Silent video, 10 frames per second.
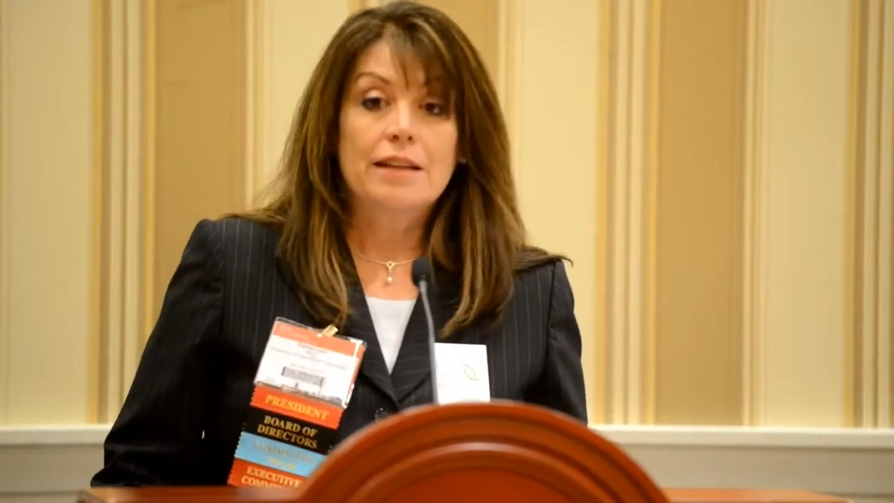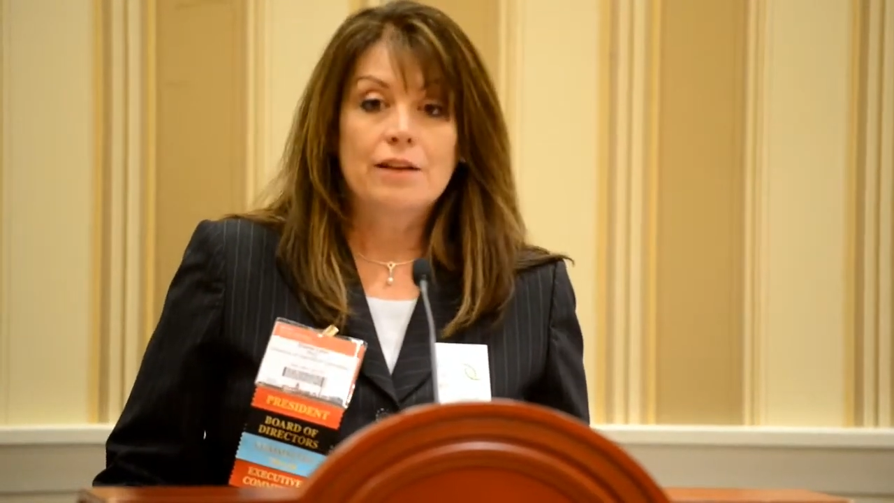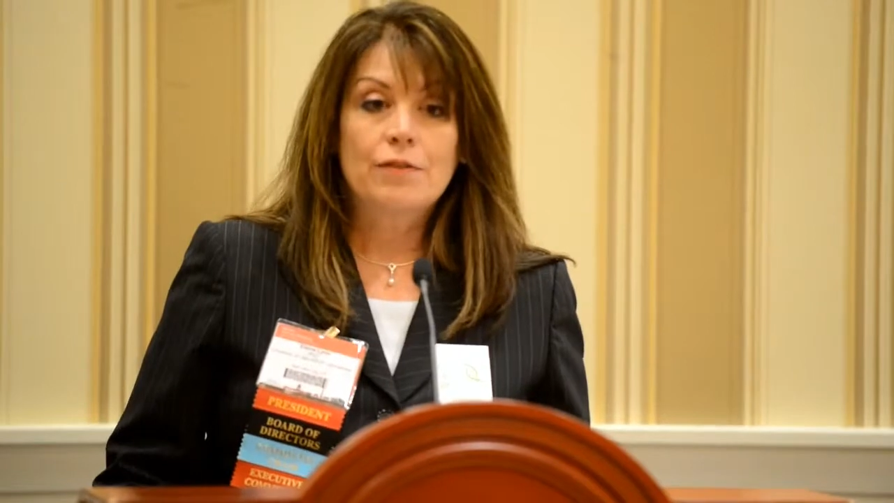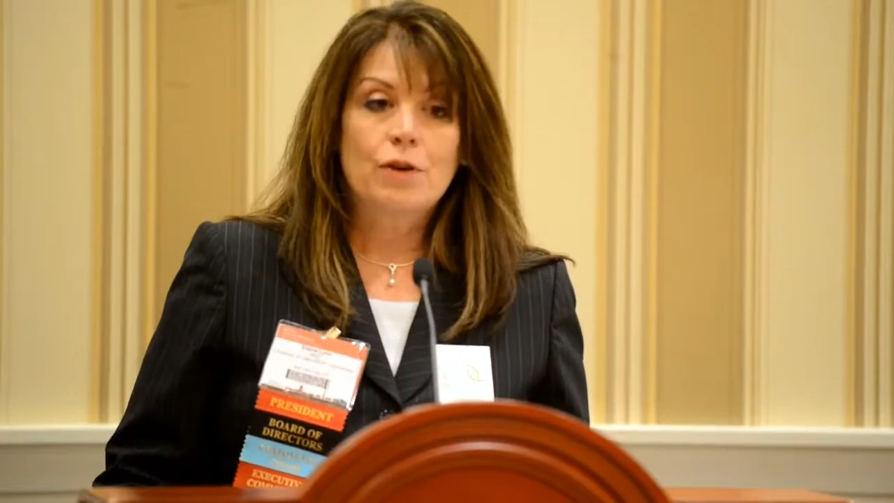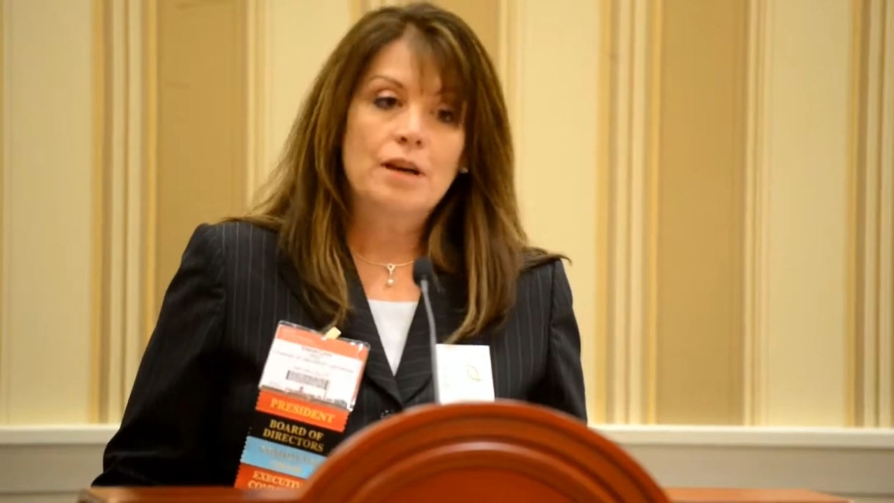
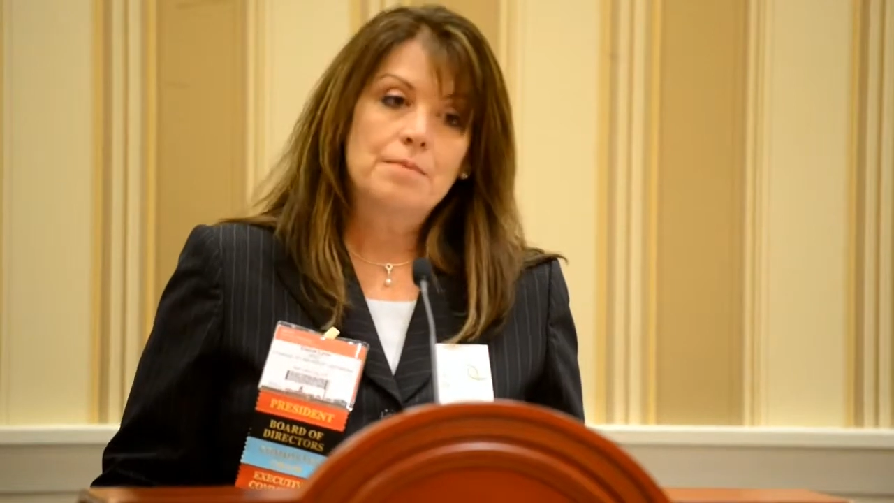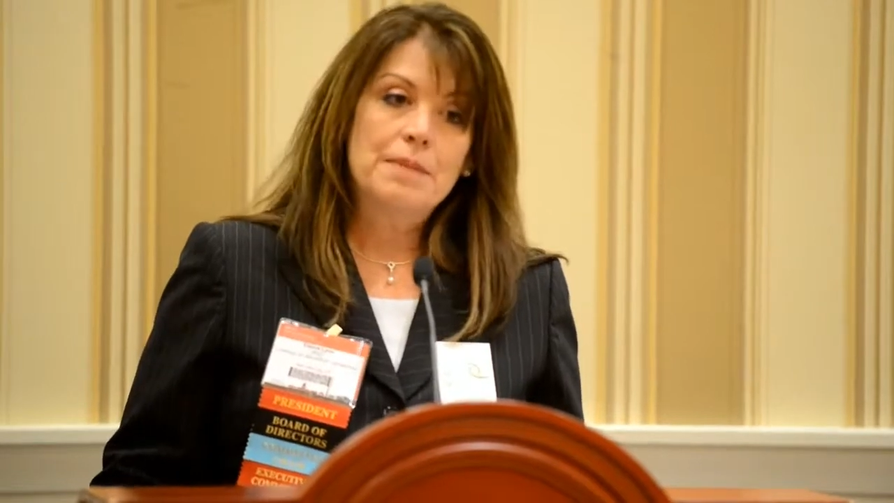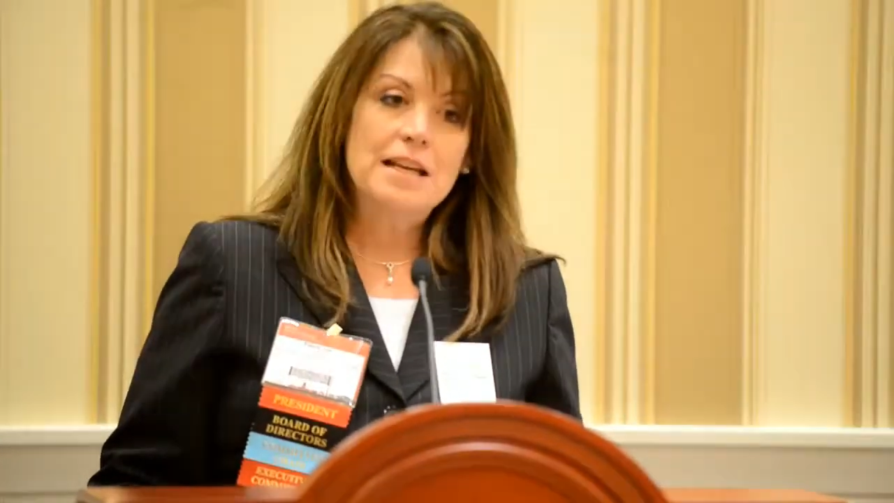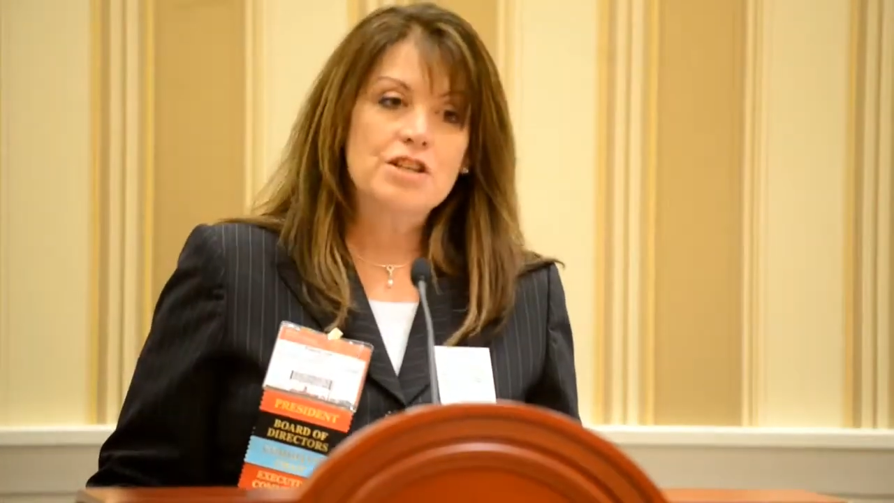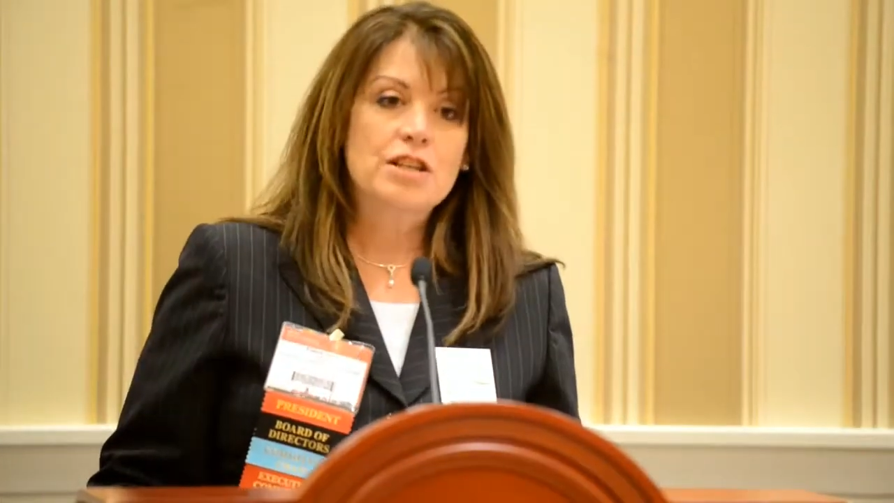therefore on
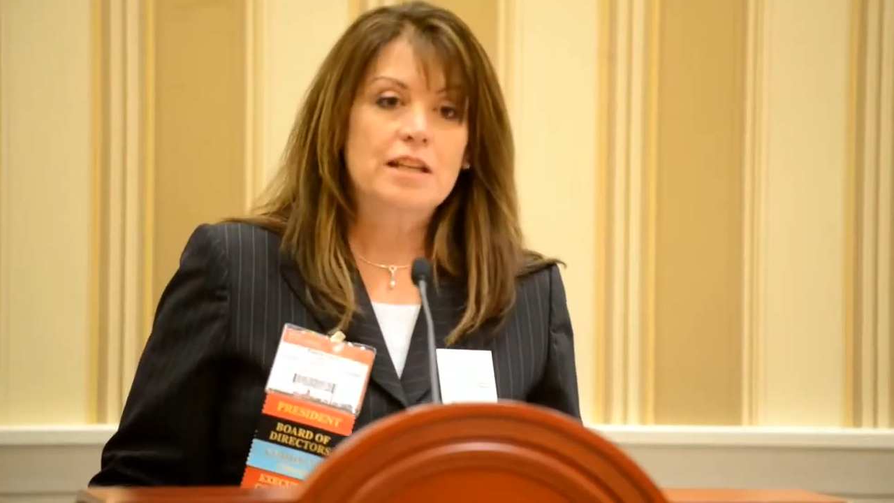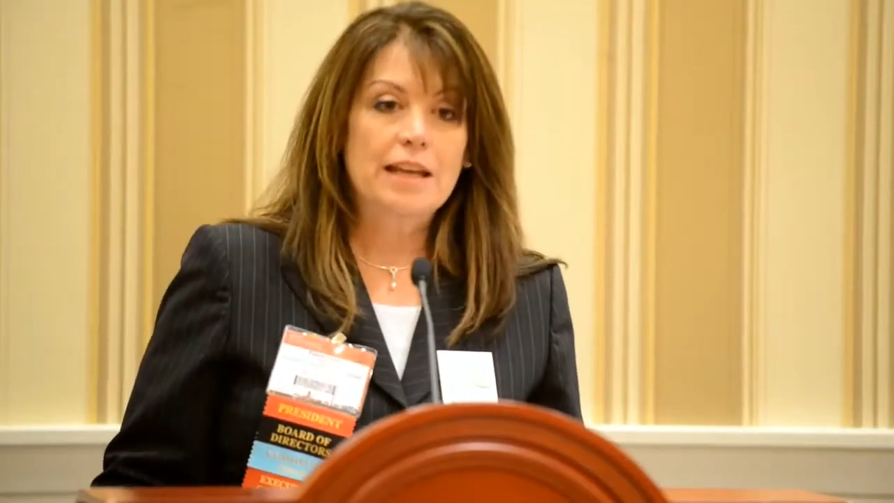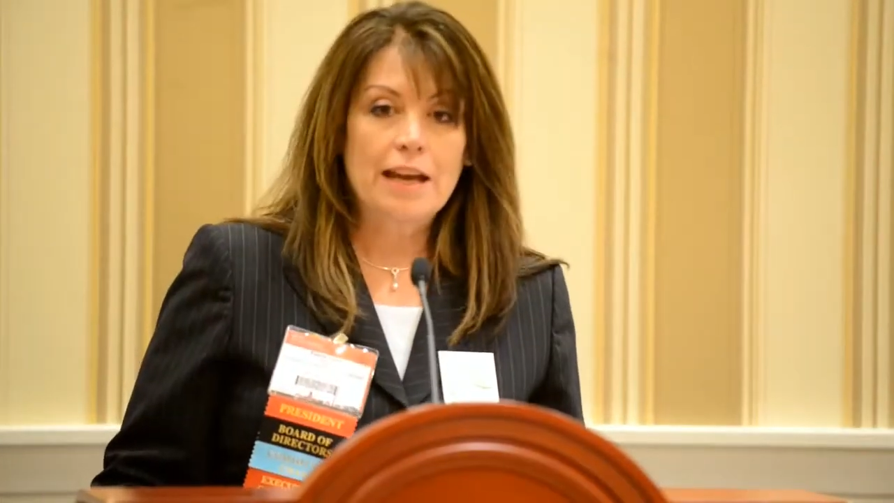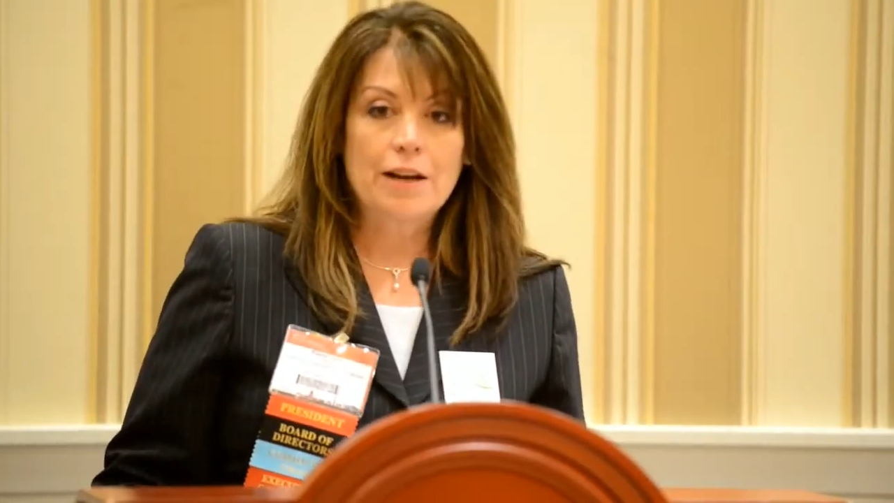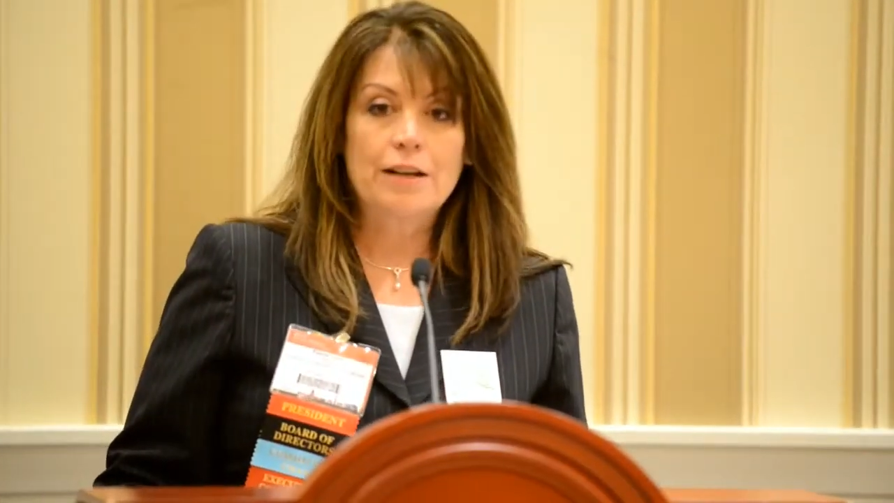patient
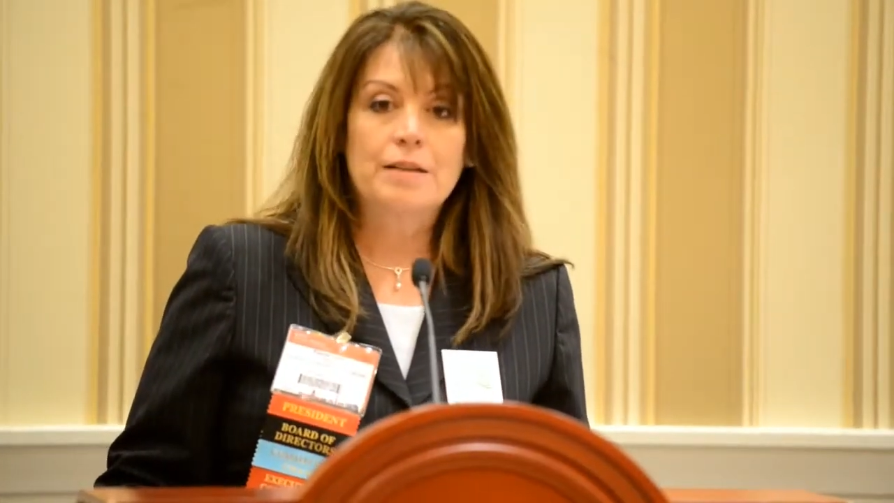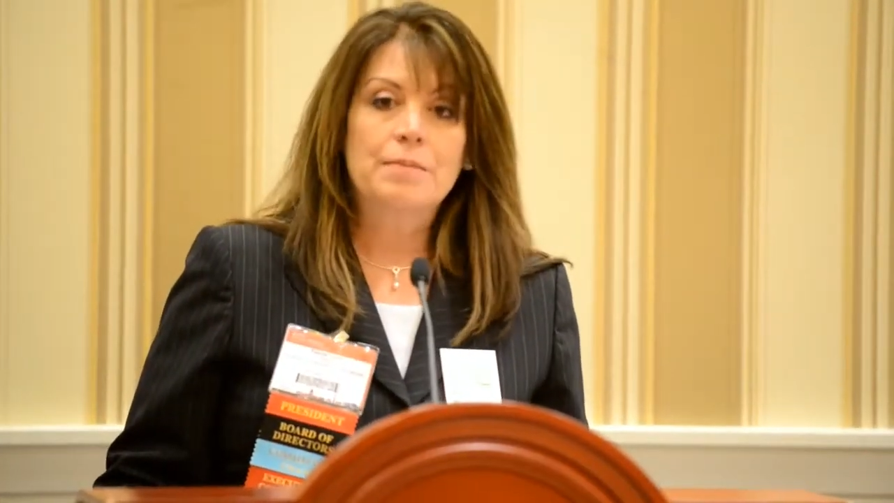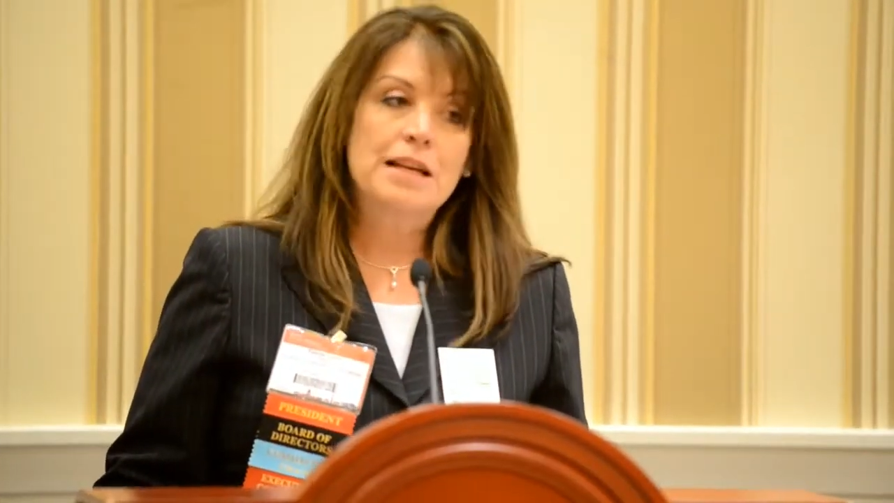care and